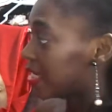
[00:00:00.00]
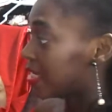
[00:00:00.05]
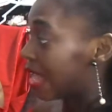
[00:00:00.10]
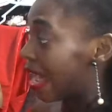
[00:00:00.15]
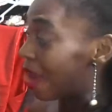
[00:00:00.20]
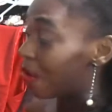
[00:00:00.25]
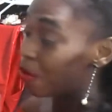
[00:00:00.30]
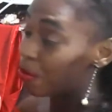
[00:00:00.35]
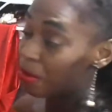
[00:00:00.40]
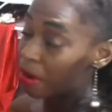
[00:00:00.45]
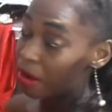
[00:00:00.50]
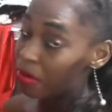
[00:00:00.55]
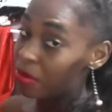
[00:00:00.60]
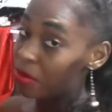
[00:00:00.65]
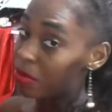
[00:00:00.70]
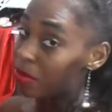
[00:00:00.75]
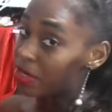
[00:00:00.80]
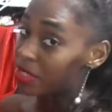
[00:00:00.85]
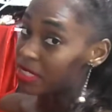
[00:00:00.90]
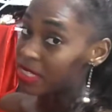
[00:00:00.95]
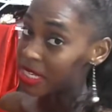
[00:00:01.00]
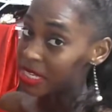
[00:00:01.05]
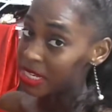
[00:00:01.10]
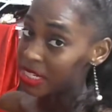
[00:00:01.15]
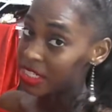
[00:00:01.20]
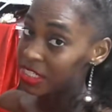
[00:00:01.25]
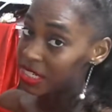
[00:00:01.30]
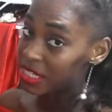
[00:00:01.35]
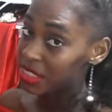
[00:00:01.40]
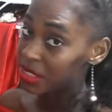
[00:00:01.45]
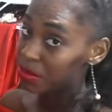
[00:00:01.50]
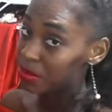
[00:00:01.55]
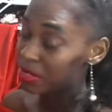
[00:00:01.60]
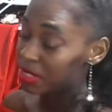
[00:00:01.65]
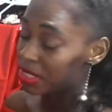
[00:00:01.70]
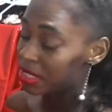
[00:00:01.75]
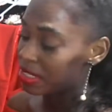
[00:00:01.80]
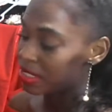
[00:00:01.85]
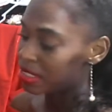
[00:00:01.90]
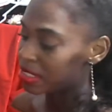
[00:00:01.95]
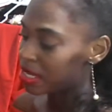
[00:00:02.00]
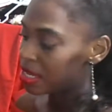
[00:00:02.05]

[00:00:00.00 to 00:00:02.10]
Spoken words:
I would probably wear skinny jeans with this.